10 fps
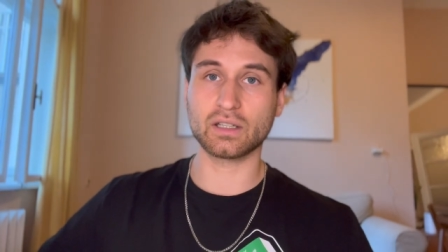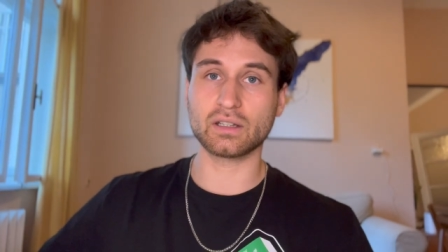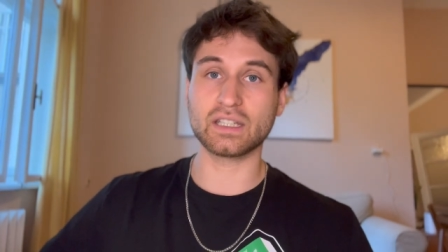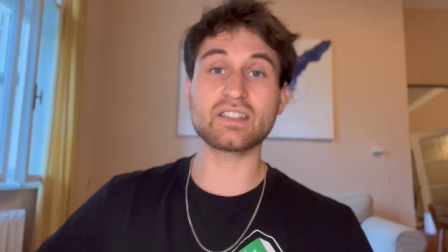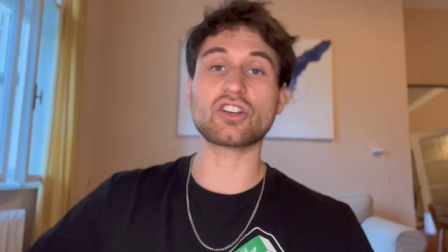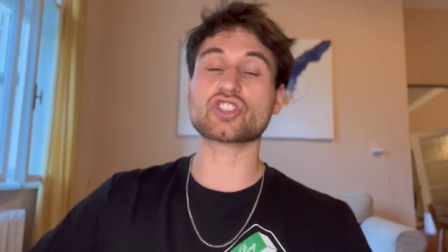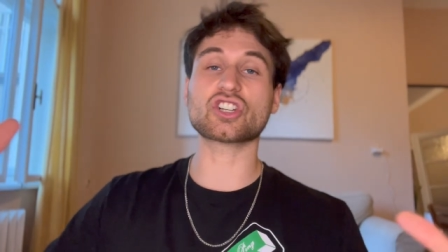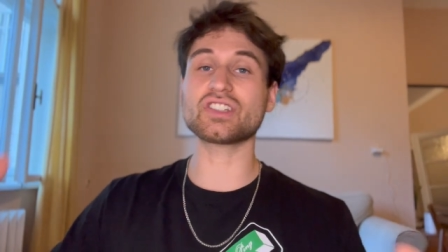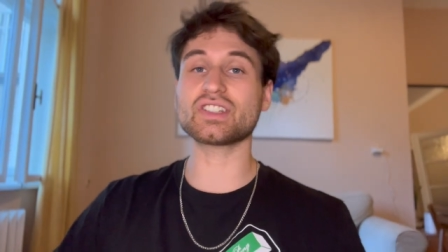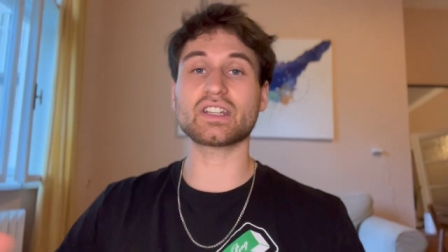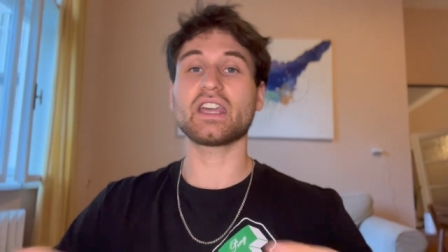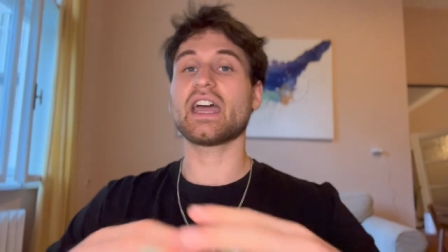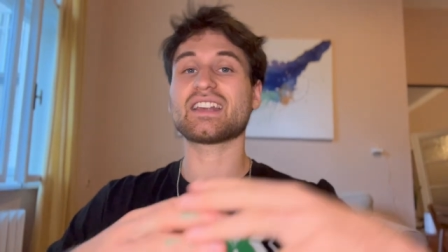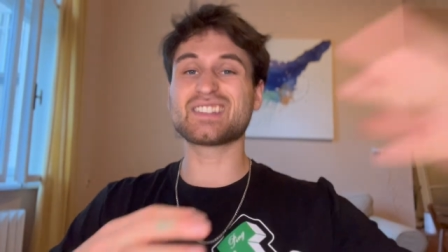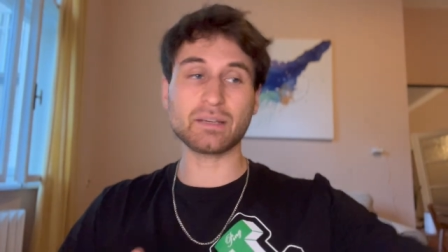These are just
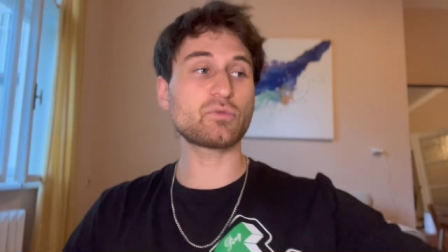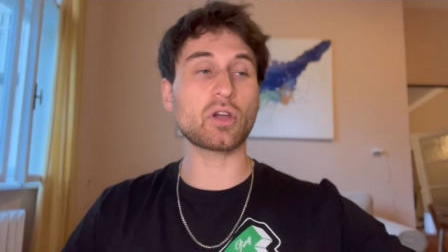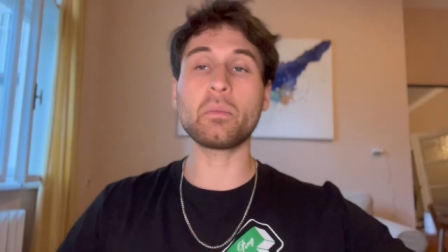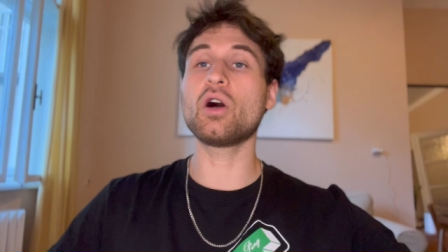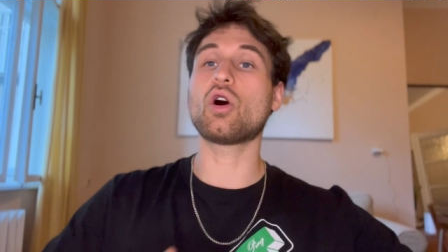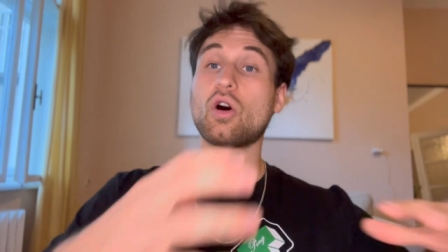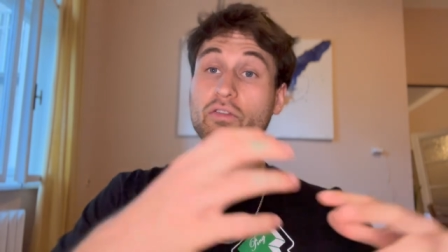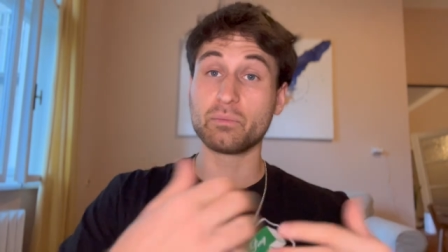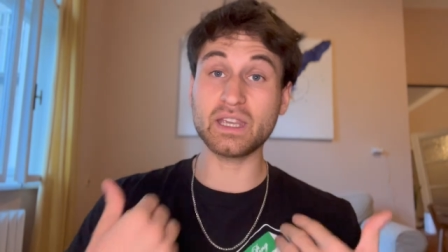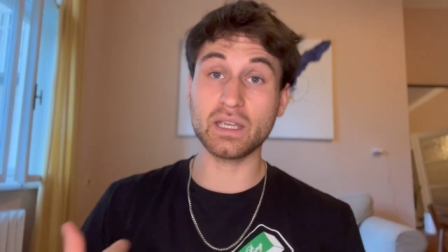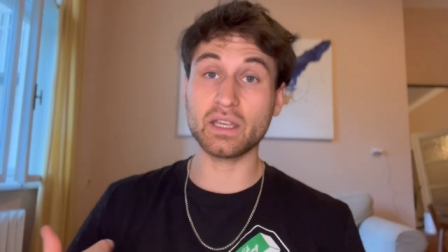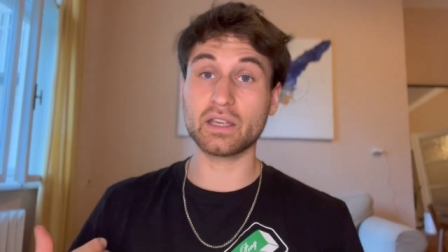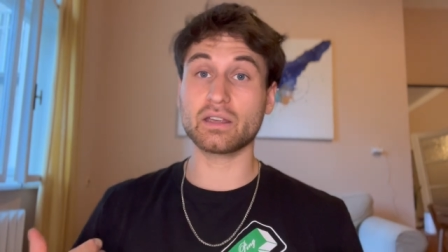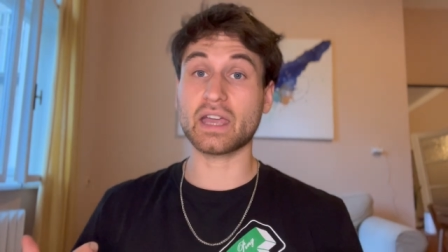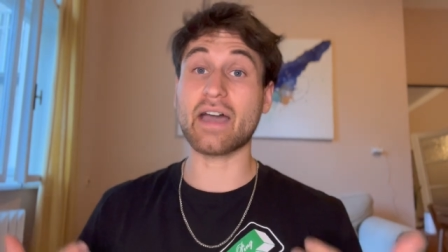a symptom of me
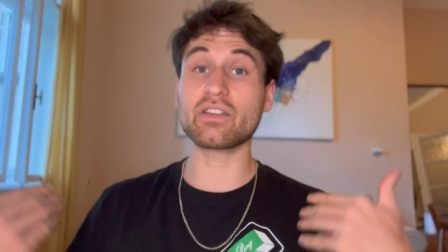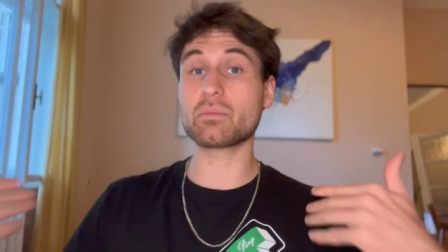having